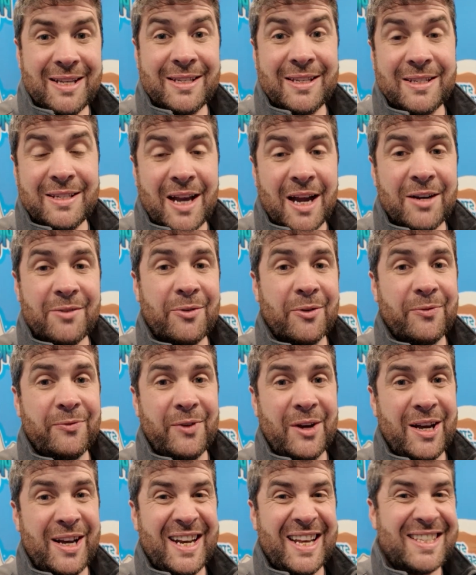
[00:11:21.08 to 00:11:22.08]
and it's designed for
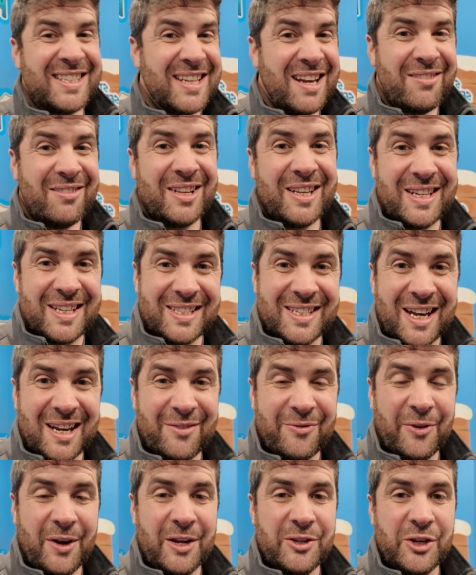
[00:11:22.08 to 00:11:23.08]
fun. It's not really
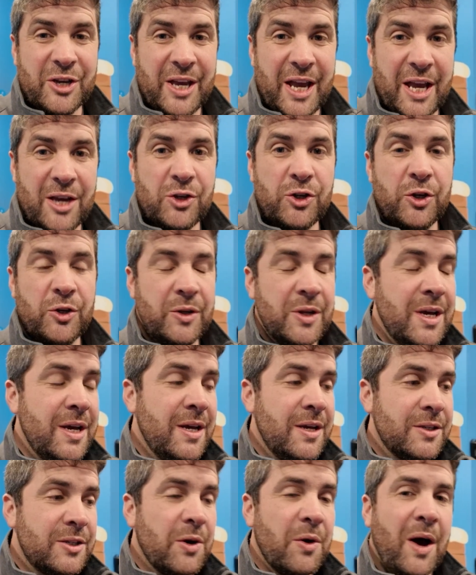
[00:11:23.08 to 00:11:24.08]
designed for education.
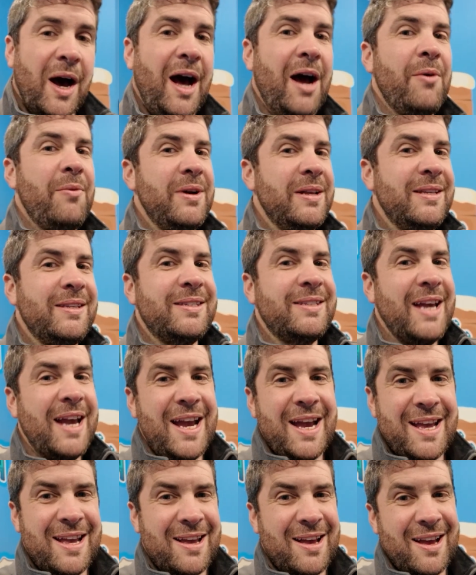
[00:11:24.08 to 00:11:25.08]
So I wouldn't
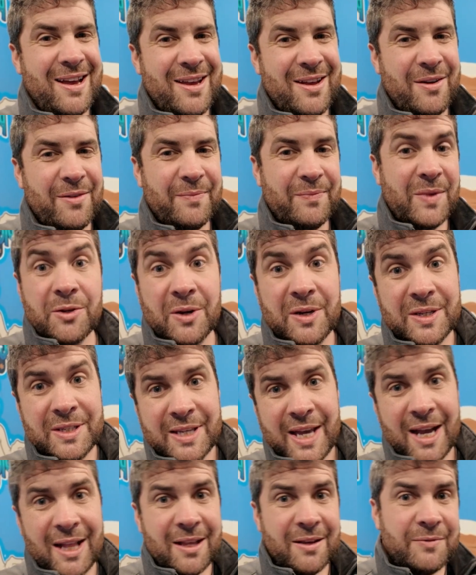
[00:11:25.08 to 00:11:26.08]
say, so on a
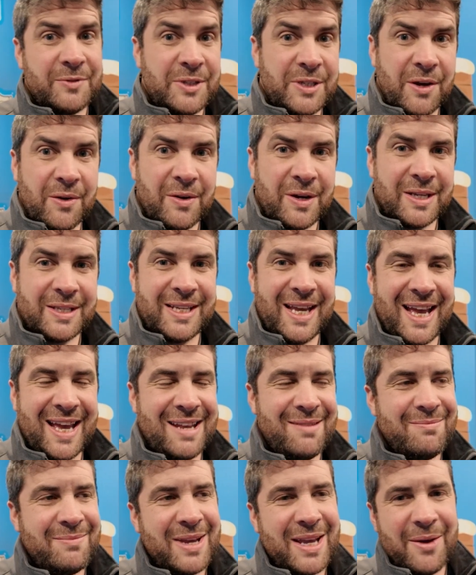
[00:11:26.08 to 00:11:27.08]
scale of 0 to
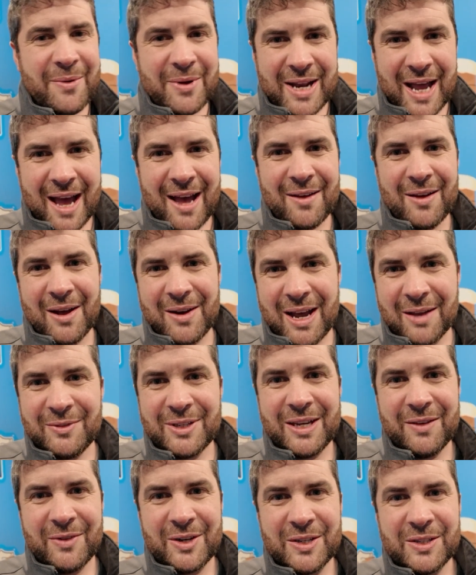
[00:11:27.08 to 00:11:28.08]
10, I'd
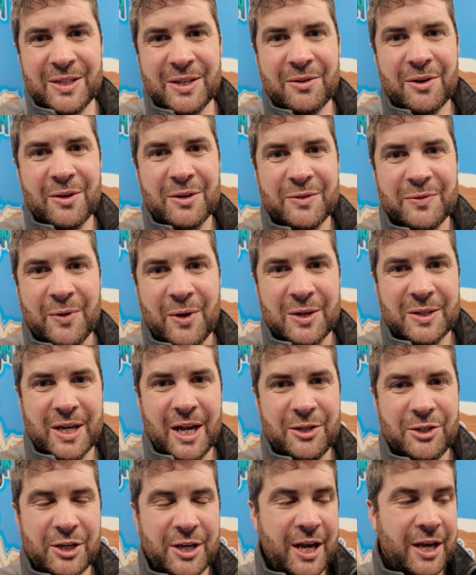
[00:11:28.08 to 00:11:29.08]
have to give it a 0 as far
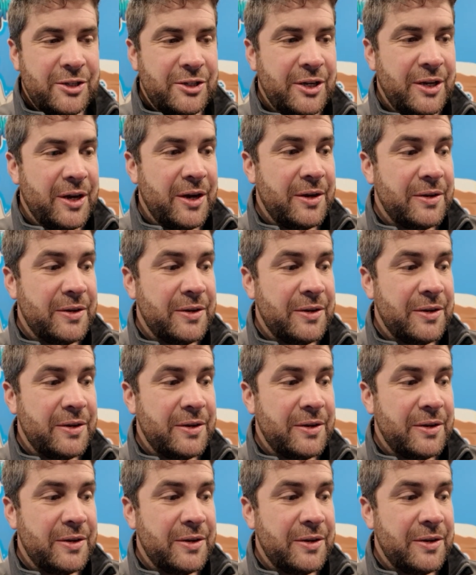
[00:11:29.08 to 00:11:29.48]
as education